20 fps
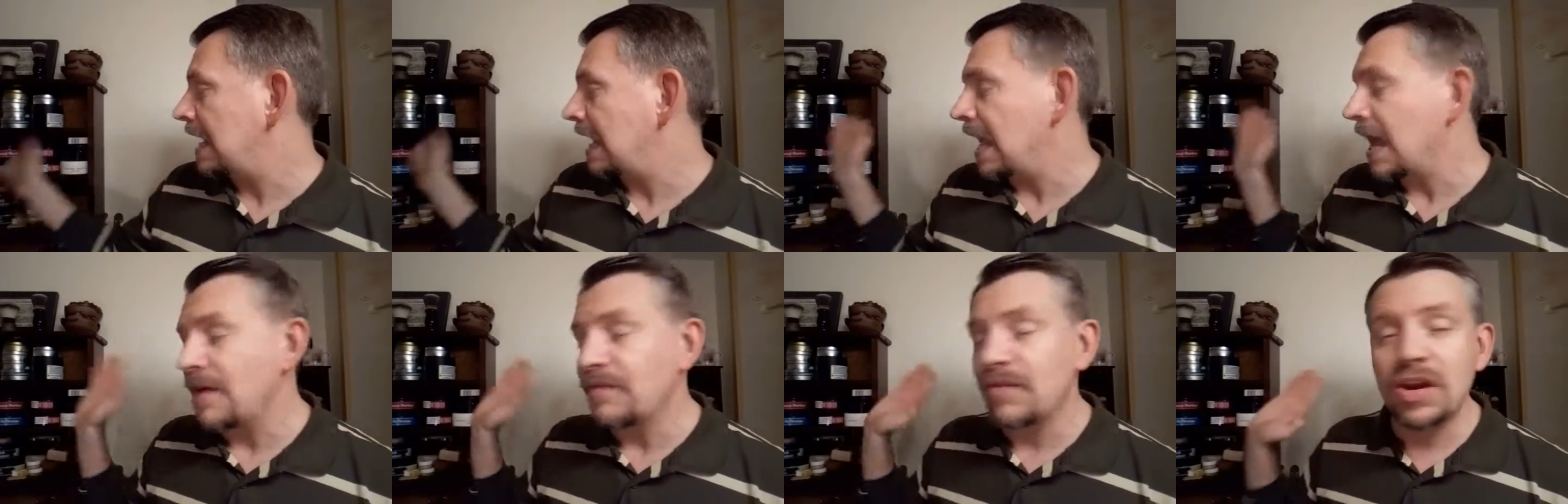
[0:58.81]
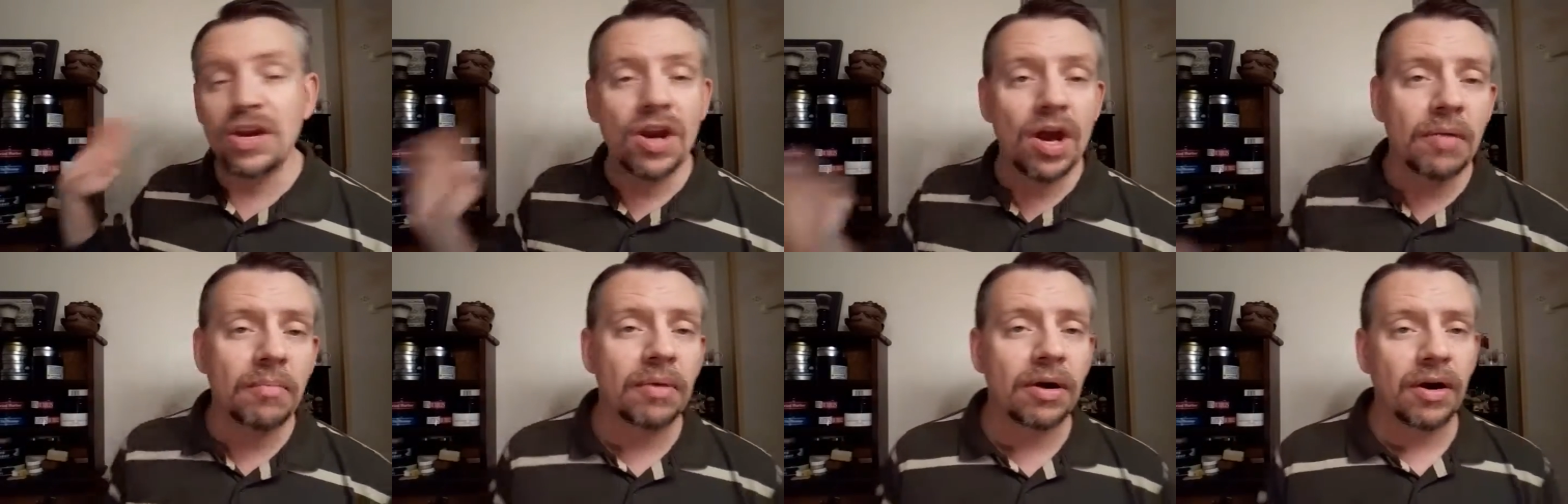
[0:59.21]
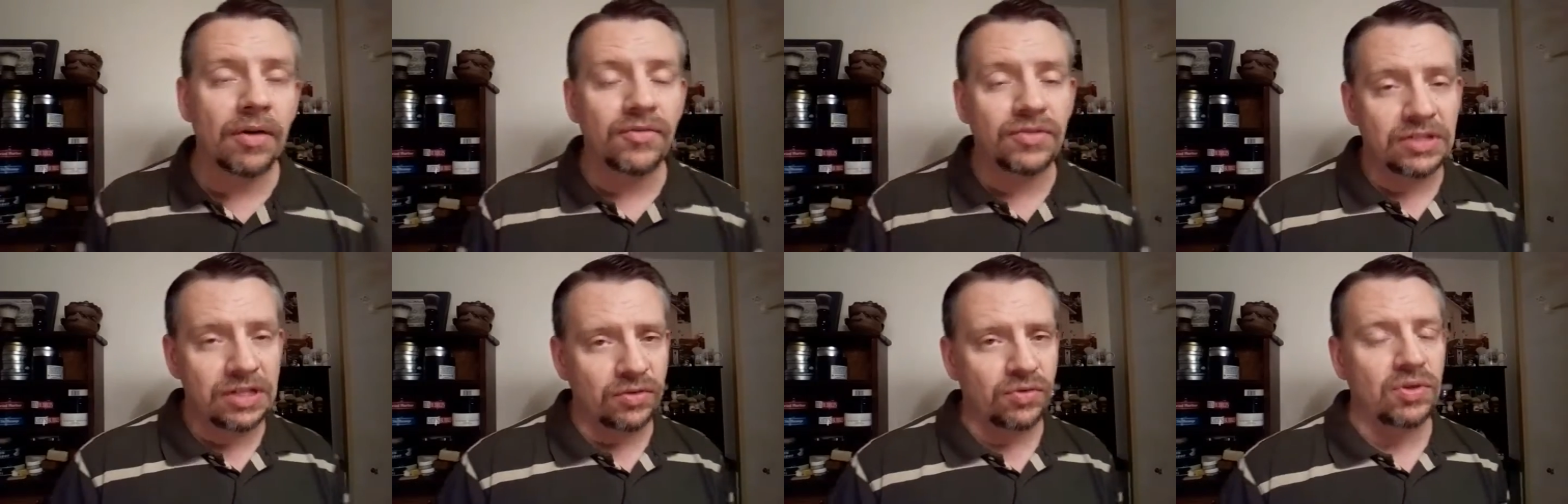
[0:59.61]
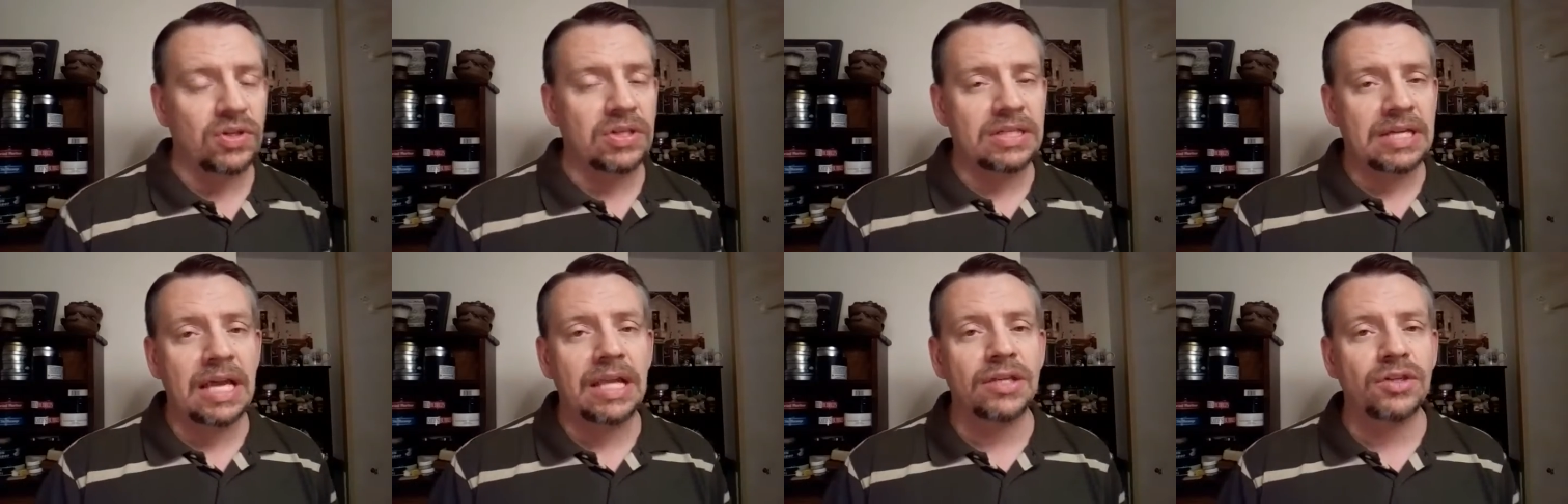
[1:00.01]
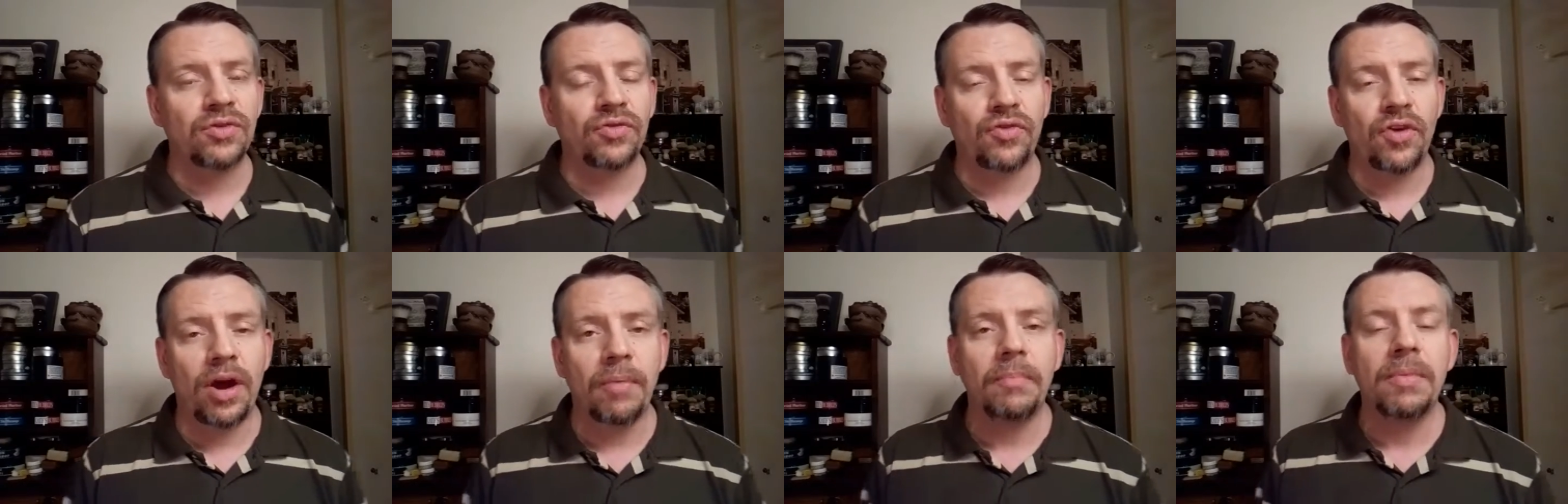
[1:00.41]
I have a number of citrus scents,
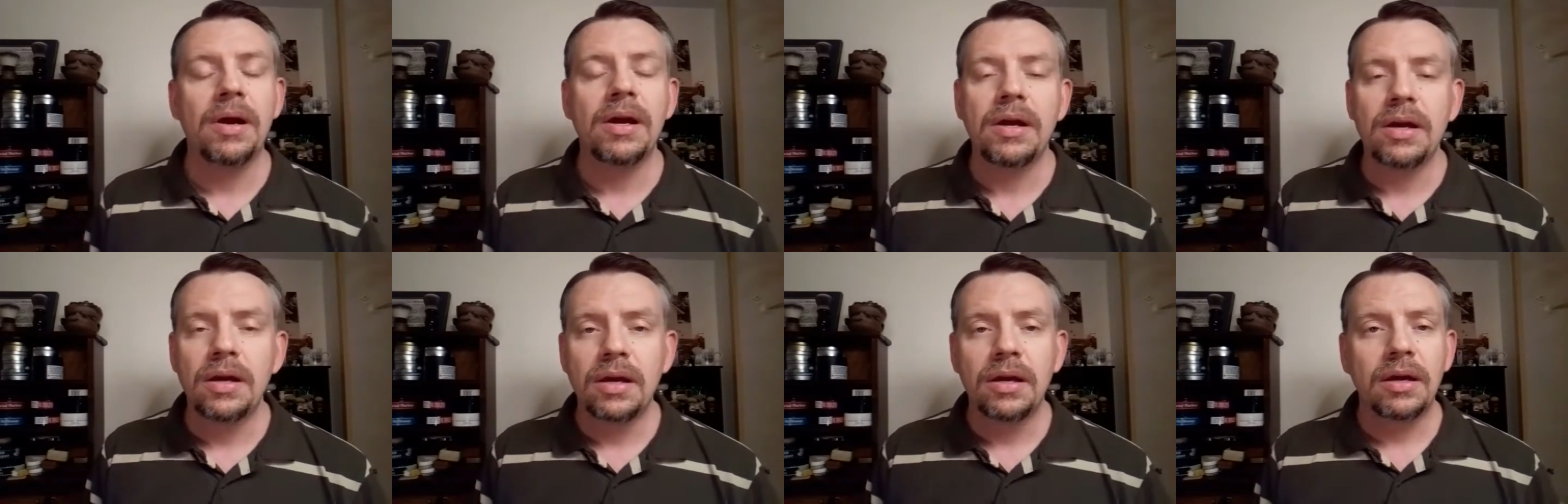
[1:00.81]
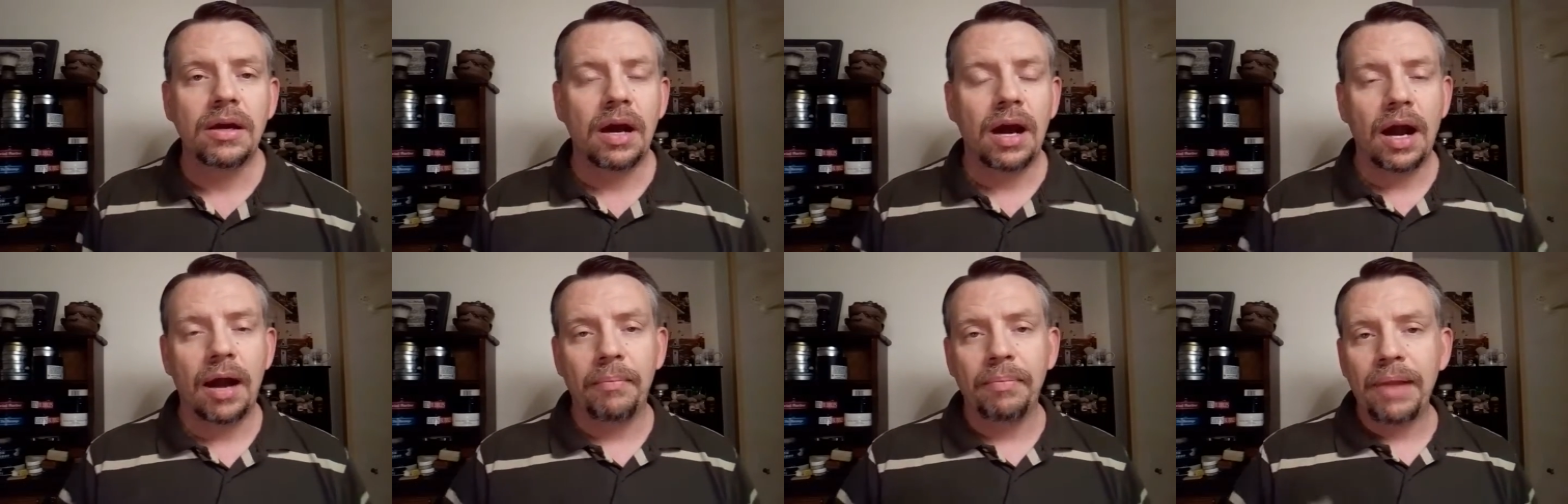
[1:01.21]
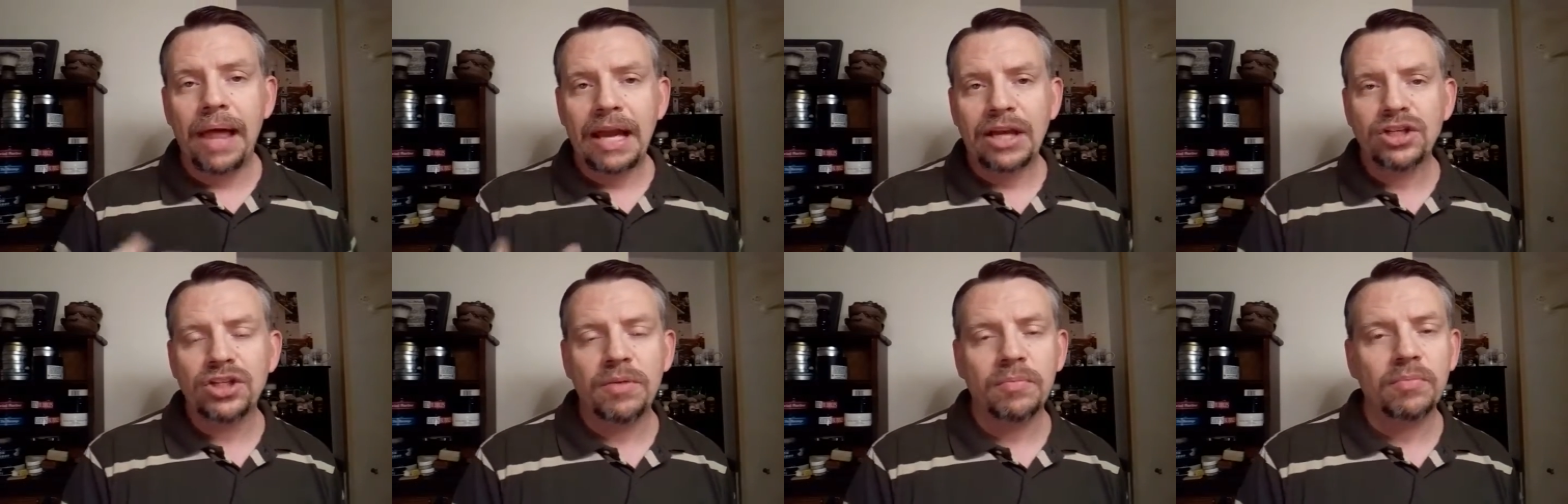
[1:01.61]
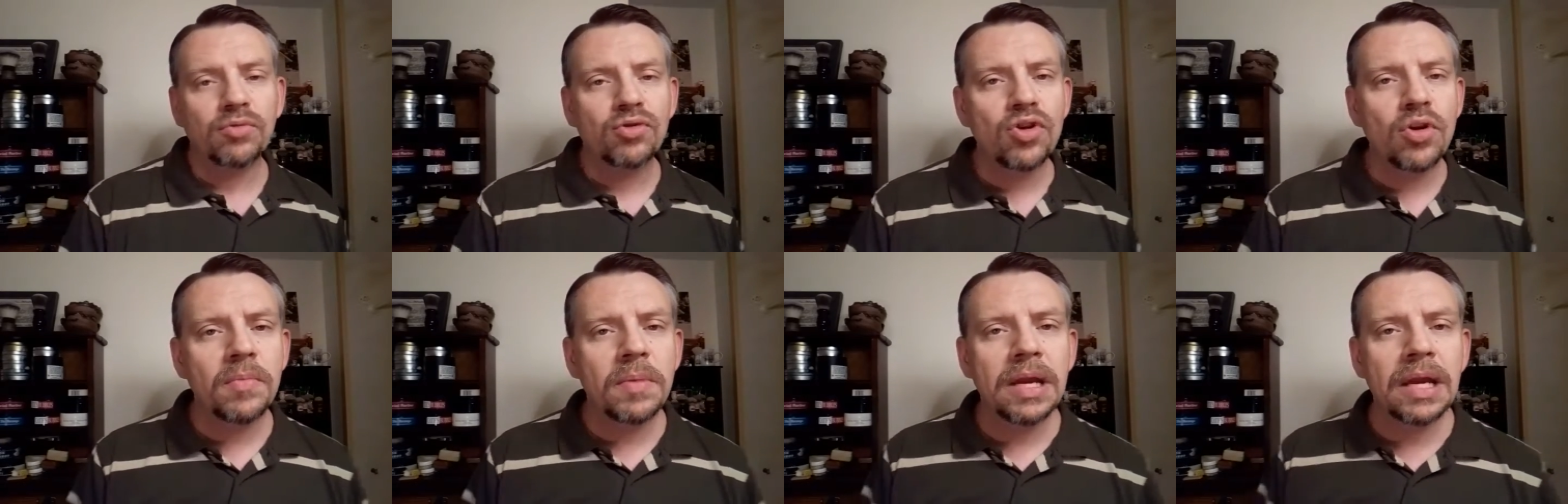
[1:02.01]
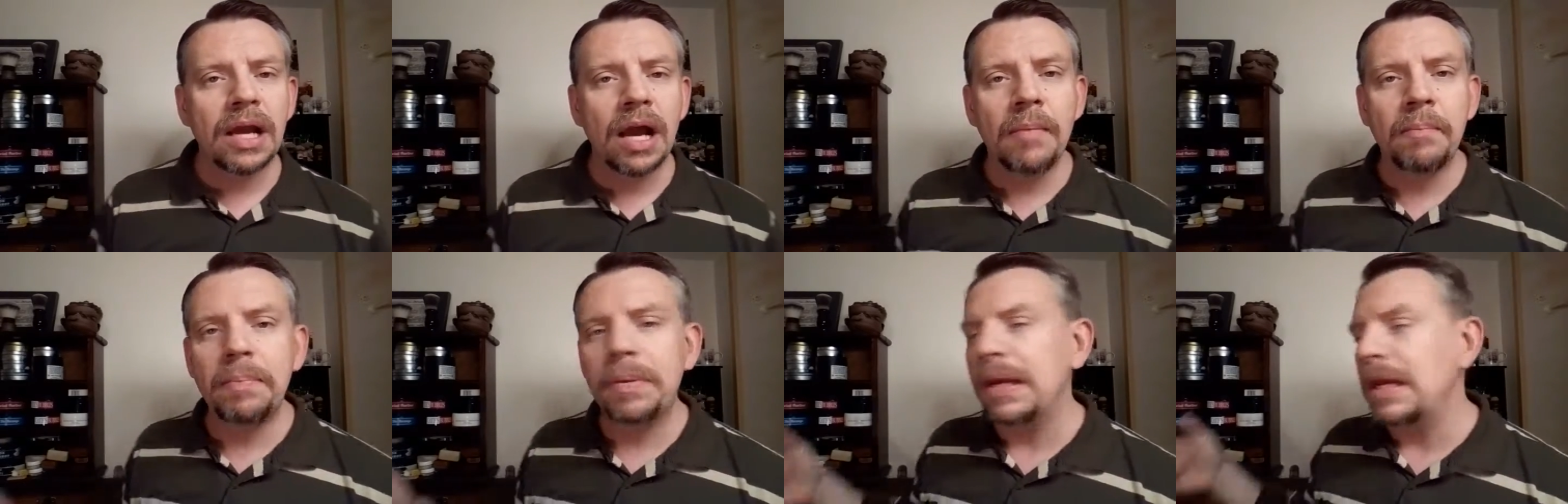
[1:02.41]
from Blackship Grooming
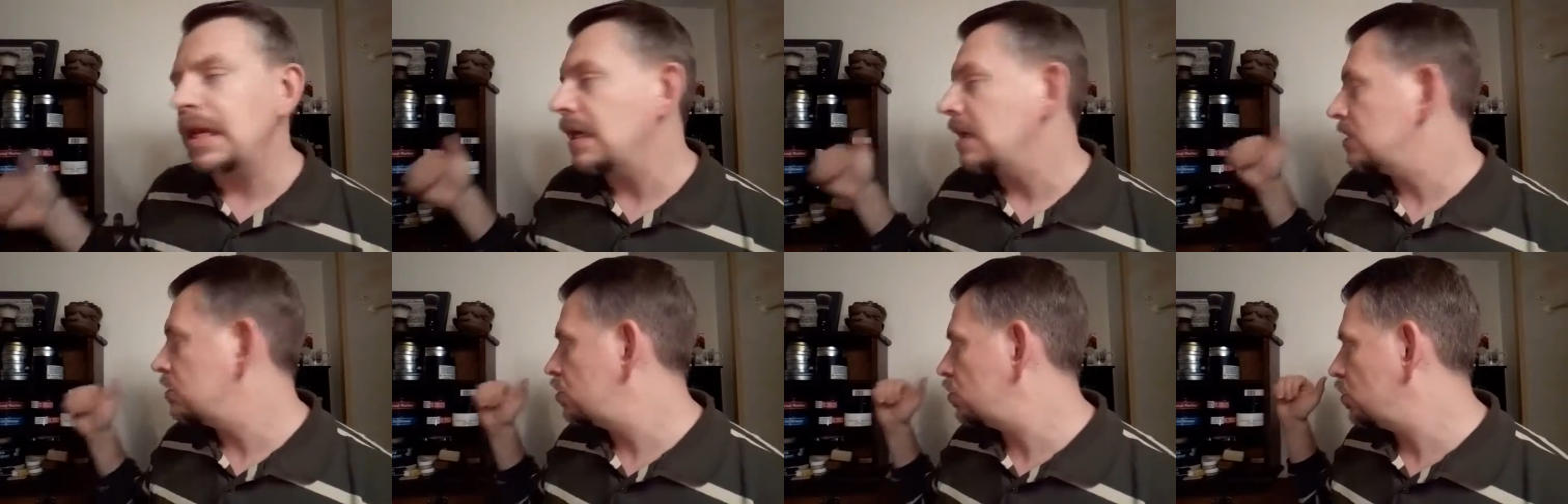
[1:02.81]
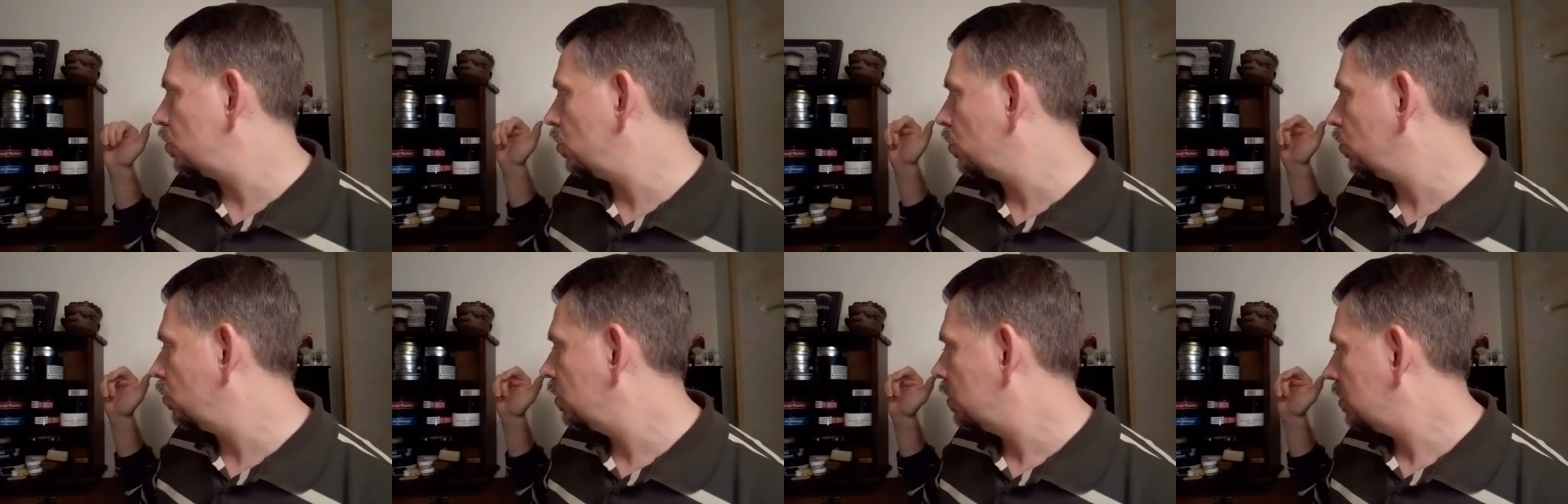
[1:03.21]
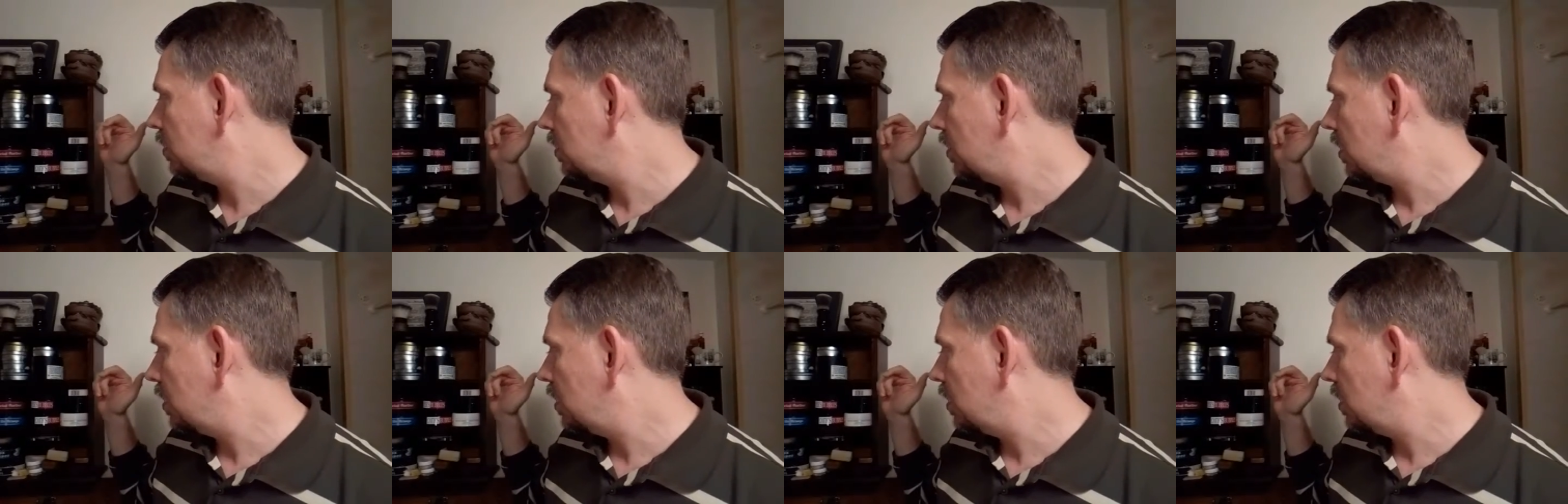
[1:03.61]
Company to